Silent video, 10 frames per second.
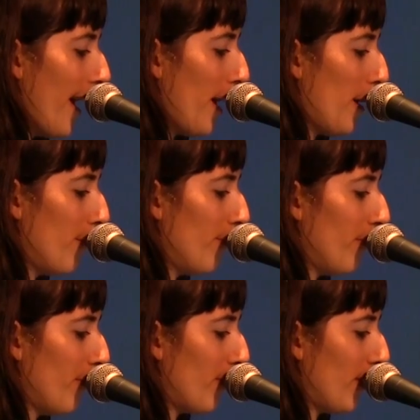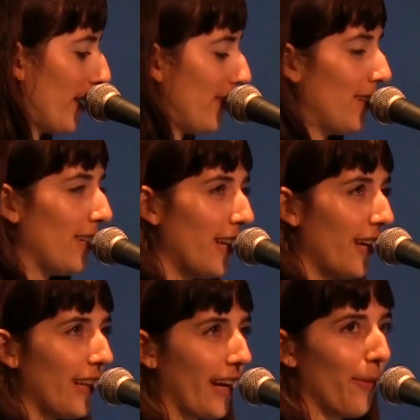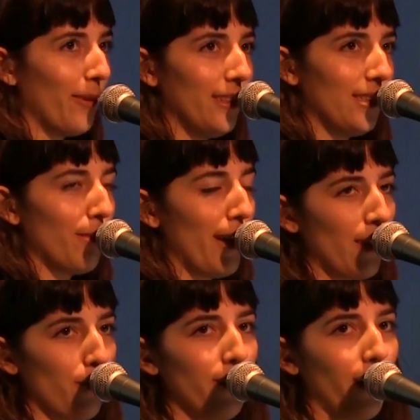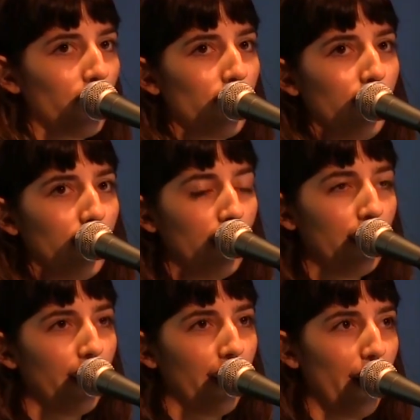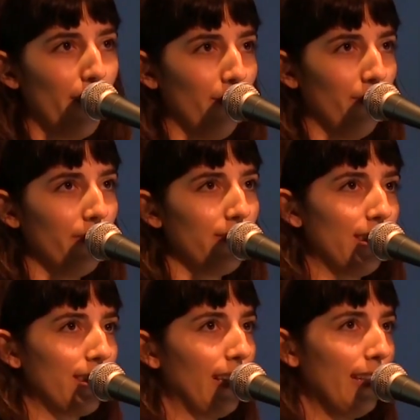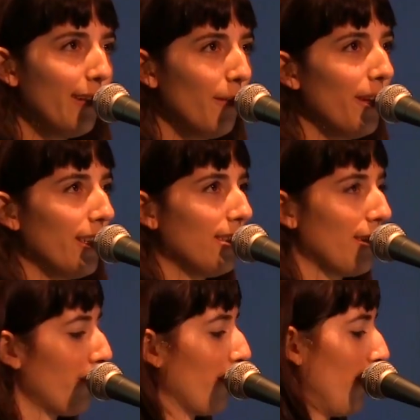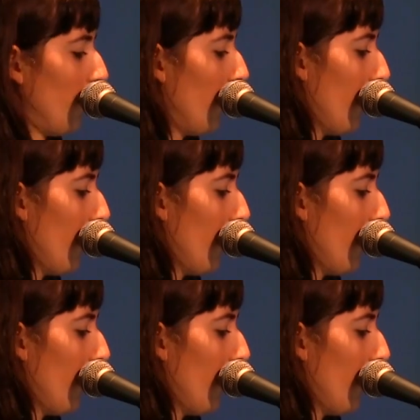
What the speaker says: but as you can hear, like I wanted to make the production just a little bit different.